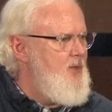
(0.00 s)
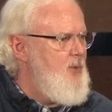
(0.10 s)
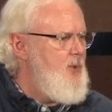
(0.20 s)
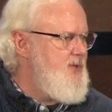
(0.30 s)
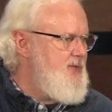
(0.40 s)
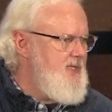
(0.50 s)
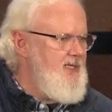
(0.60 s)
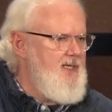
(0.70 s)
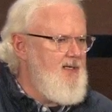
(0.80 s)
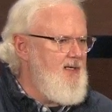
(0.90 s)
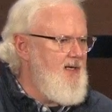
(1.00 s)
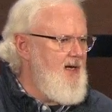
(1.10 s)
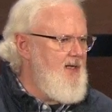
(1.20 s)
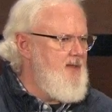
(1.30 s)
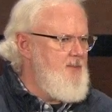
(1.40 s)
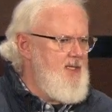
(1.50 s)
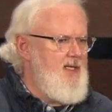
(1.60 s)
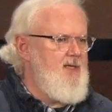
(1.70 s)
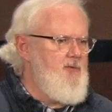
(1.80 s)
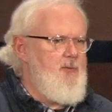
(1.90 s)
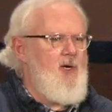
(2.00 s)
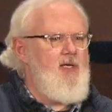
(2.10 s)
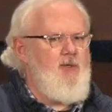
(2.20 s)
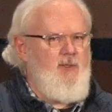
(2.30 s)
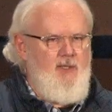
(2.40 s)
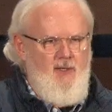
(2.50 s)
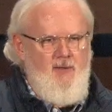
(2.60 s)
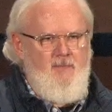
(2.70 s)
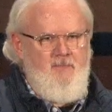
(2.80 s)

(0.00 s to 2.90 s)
We're sitting at the beginning of a brand new year.